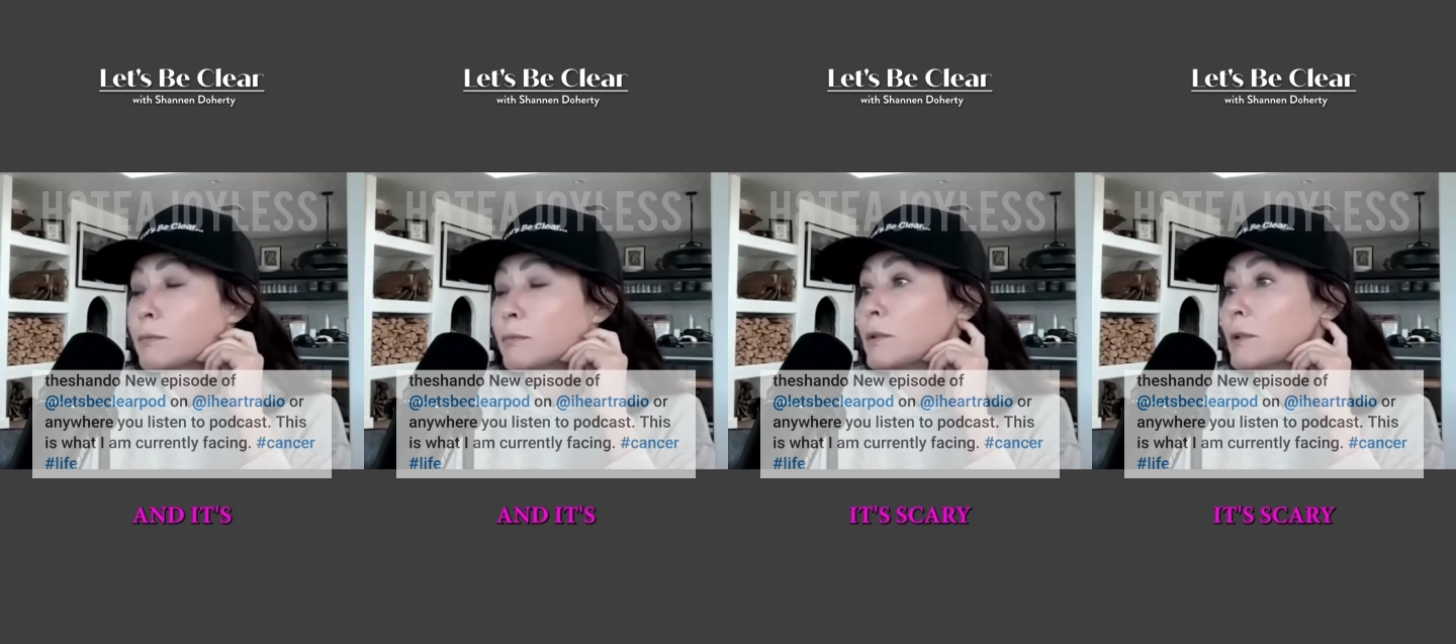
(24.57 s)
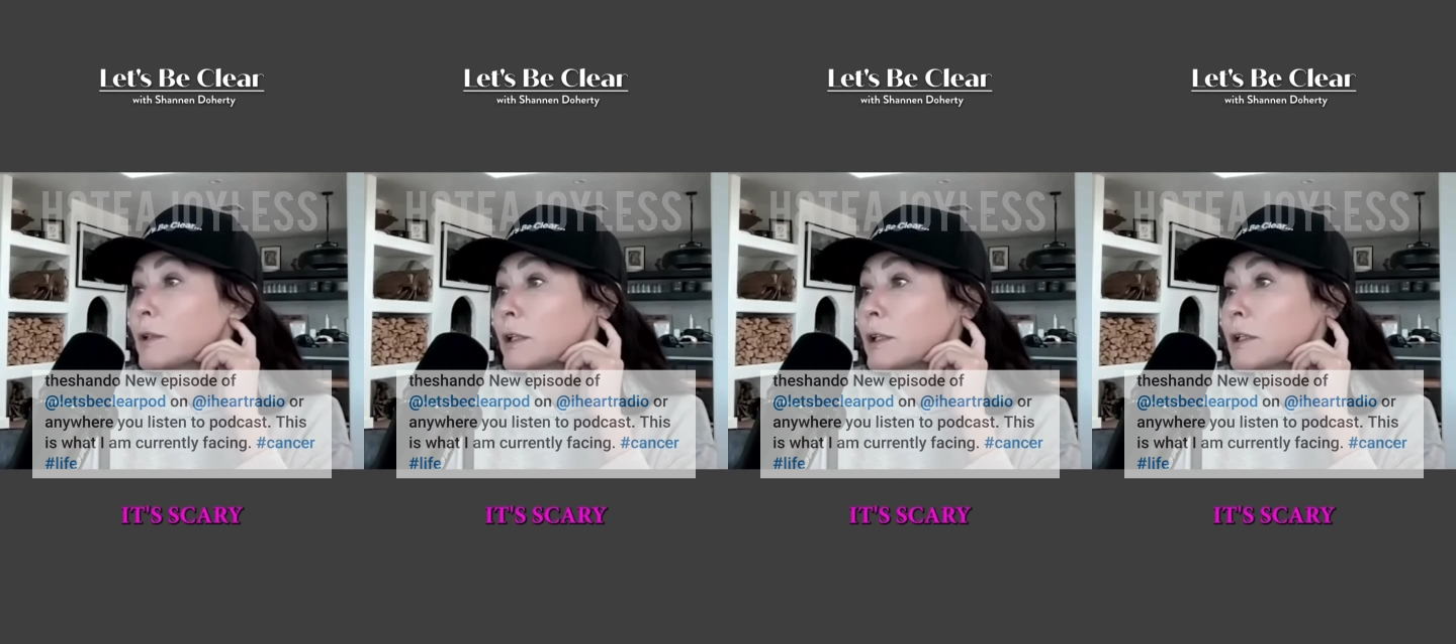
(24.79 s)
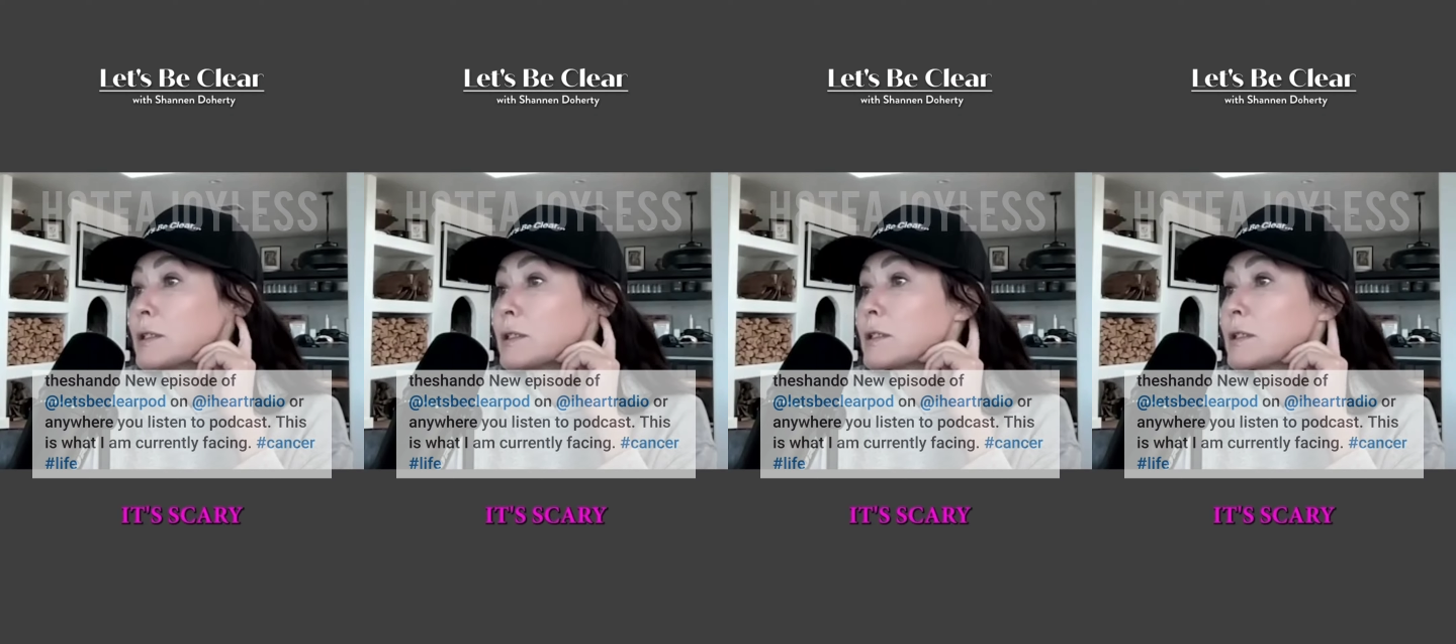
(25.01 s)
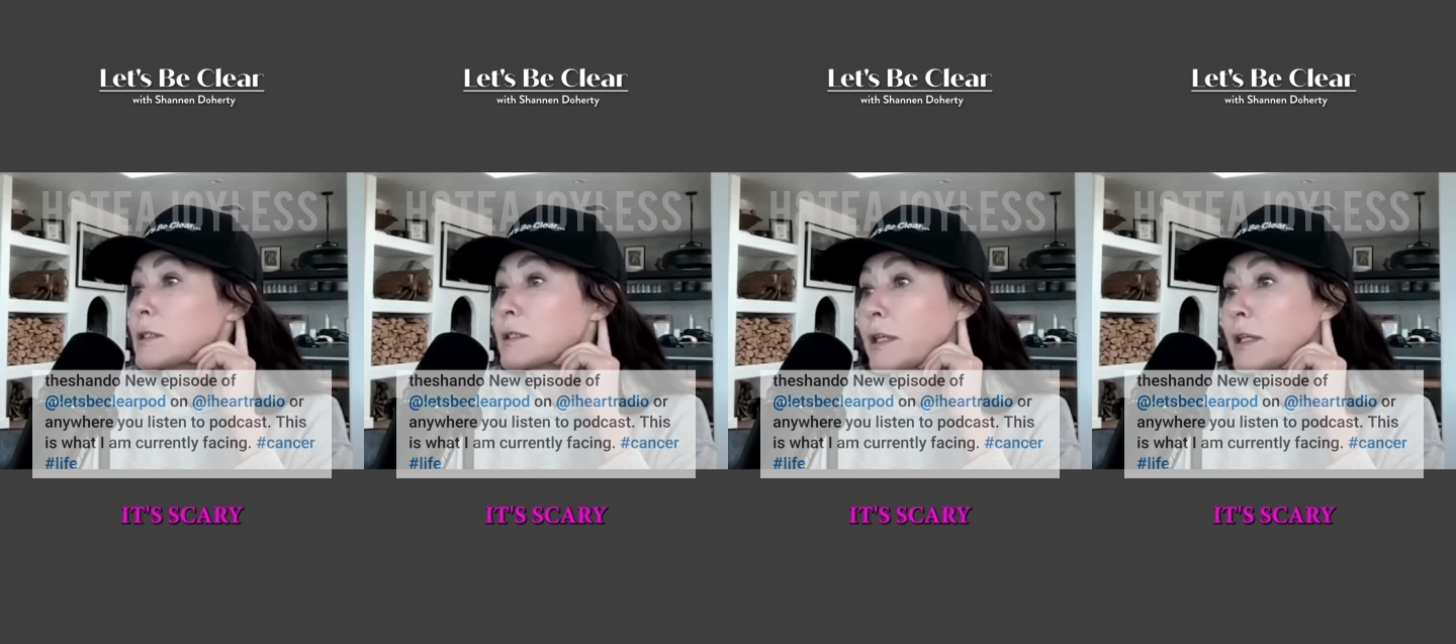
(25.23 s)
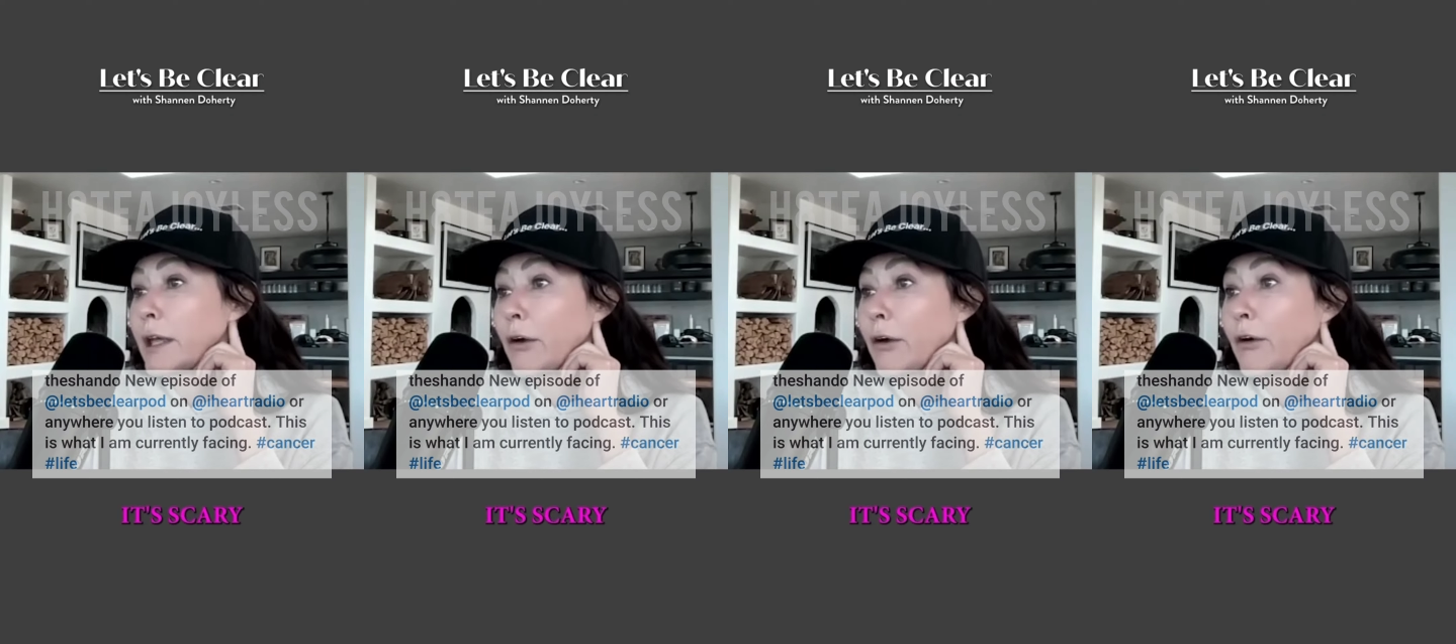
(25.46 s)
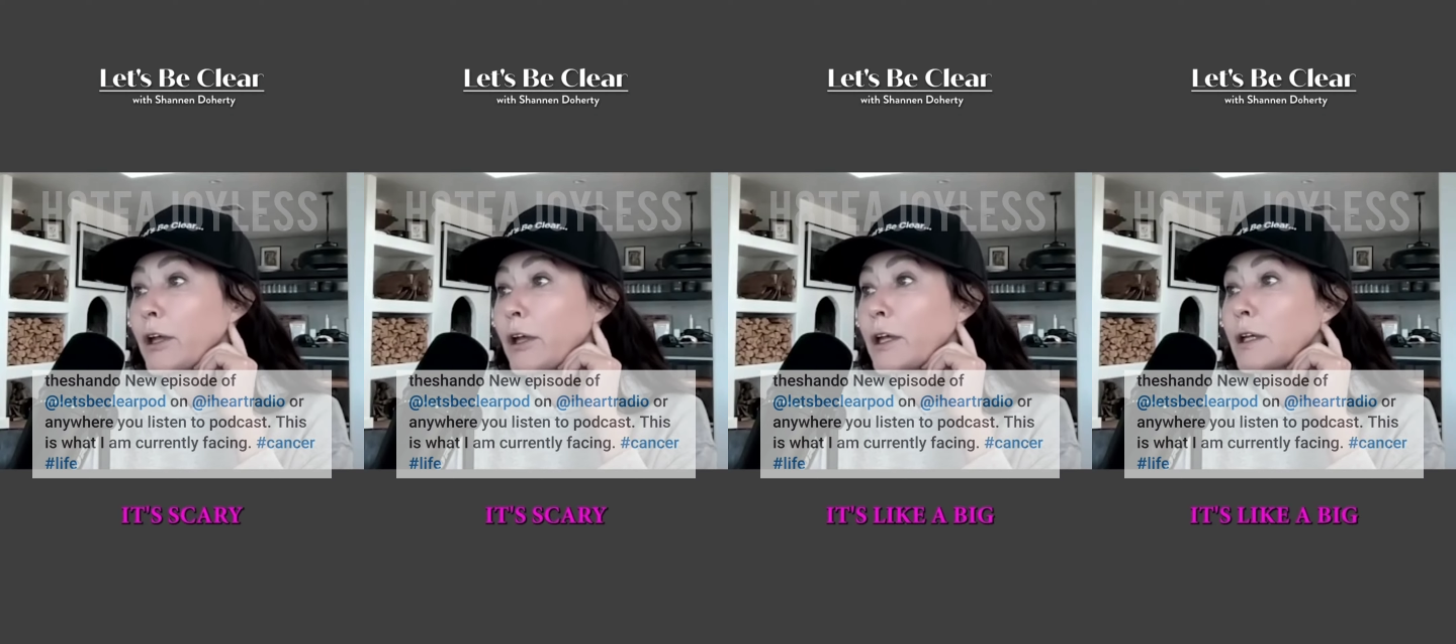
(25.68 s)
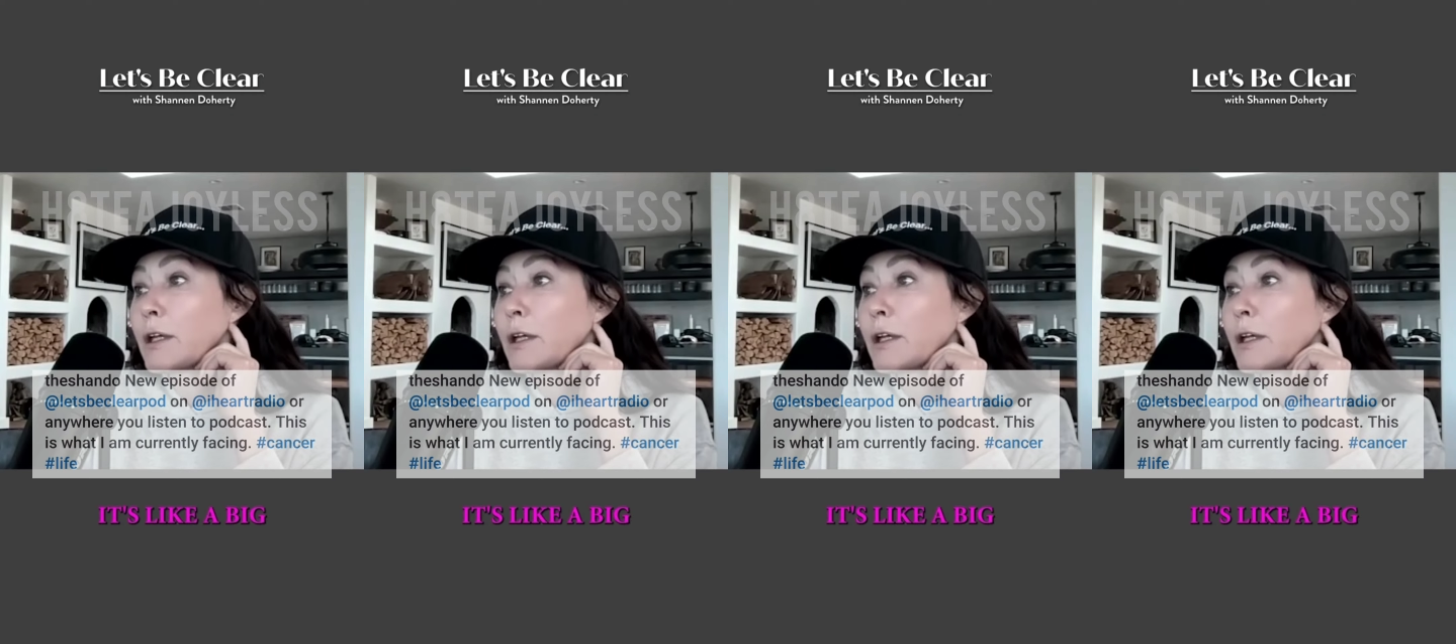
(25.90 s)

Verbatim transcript: it's scary.